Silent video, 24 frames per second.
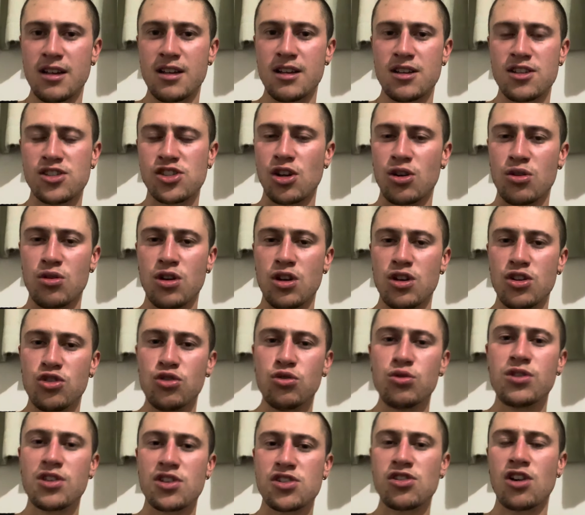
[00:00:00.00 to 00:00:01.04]
So you
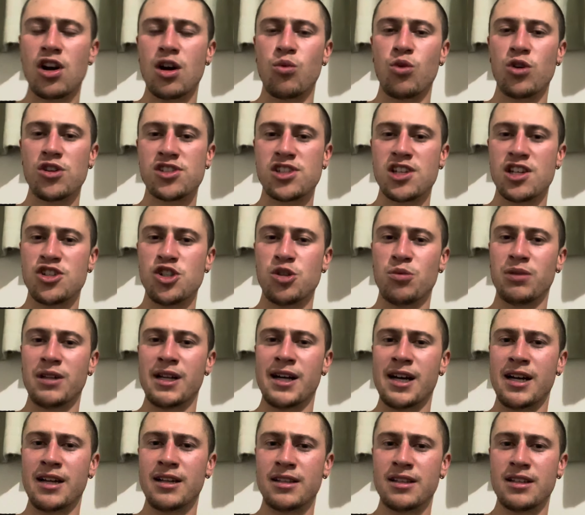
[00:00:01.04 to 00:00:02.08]
decide what seeds you
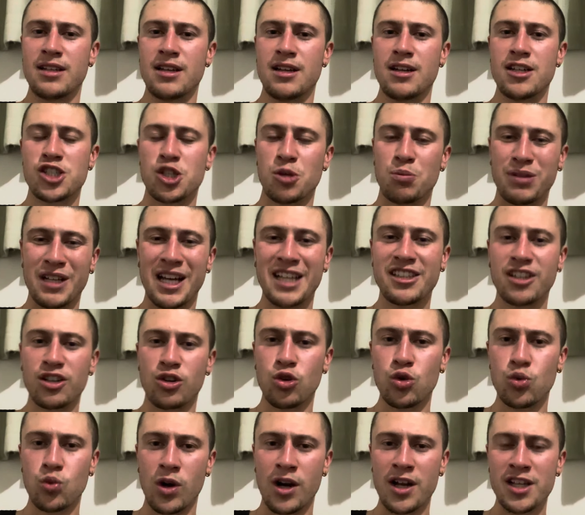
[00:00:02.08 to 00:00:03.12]
plant. So plant the
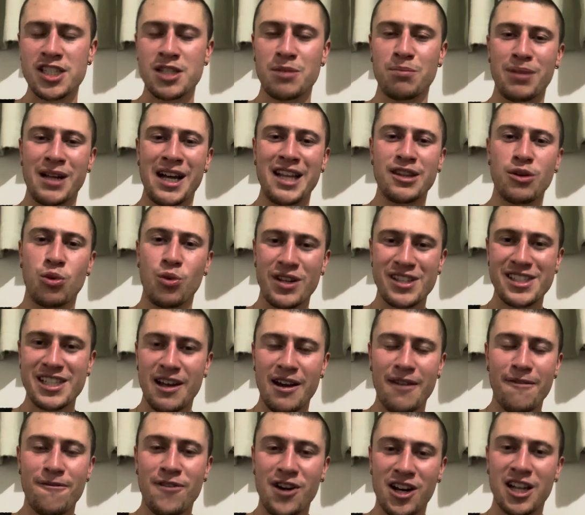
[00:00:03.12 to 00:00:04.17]
good ones and plant the ones that are
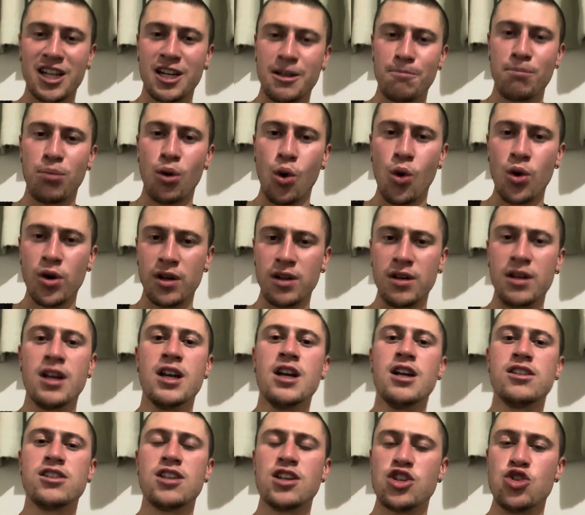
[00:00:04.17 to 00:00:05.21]
fucking important
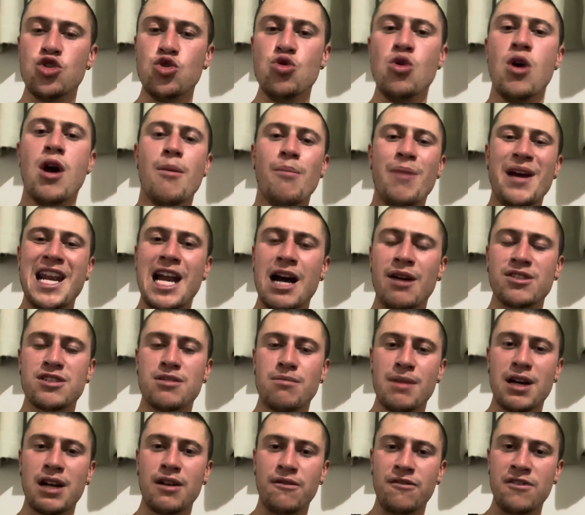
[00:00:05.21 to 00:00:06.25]
to you being able to
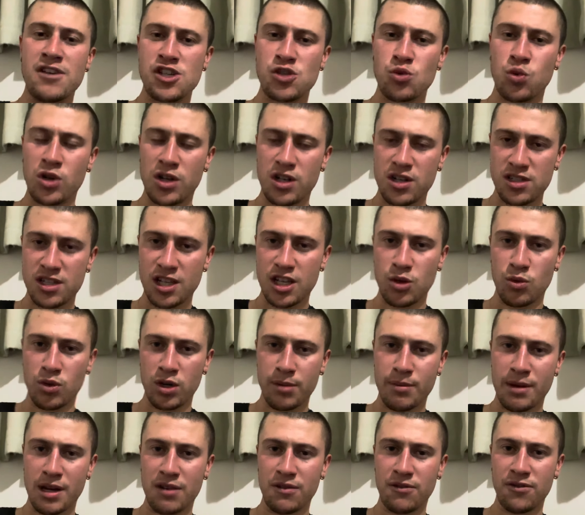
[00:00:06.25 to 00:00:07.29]
manifest what it is that you want to
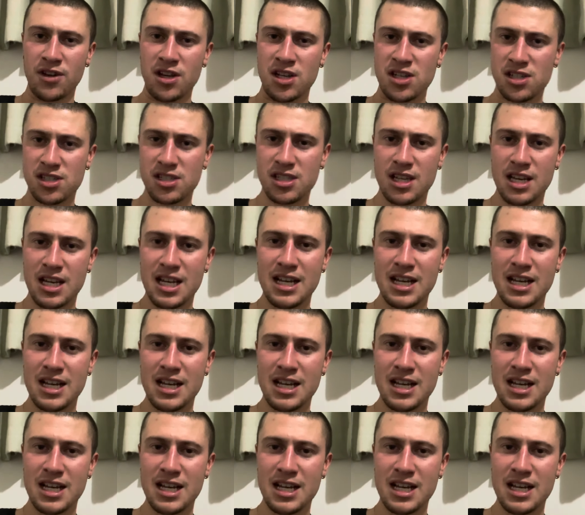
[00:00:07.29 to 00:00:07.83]
manifest.